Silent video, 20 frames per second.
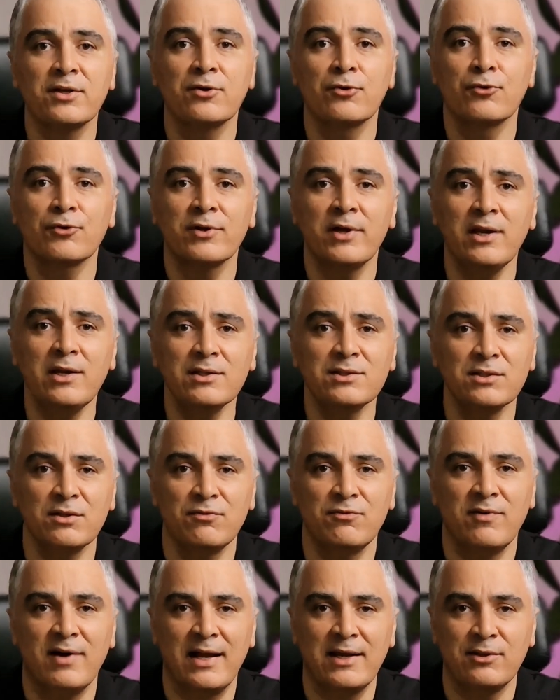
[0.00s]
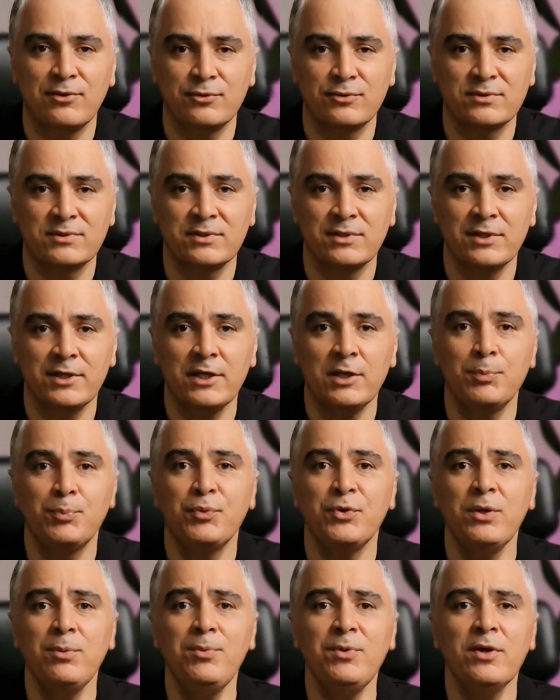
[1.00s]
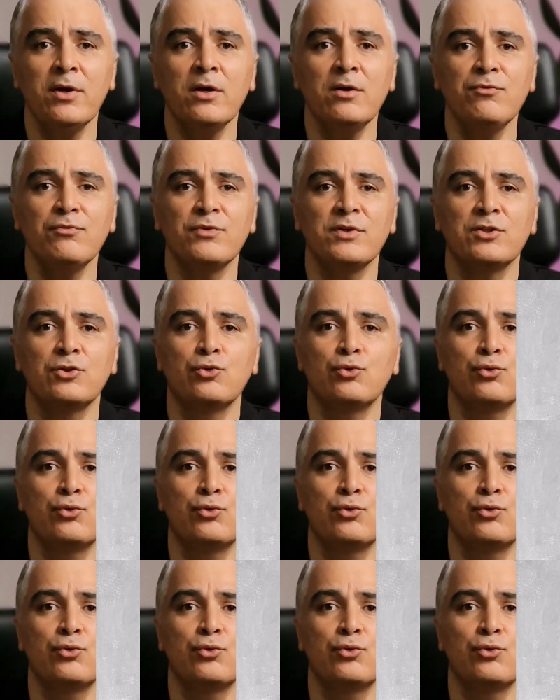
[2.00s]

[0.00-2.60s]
relative values. A PBI with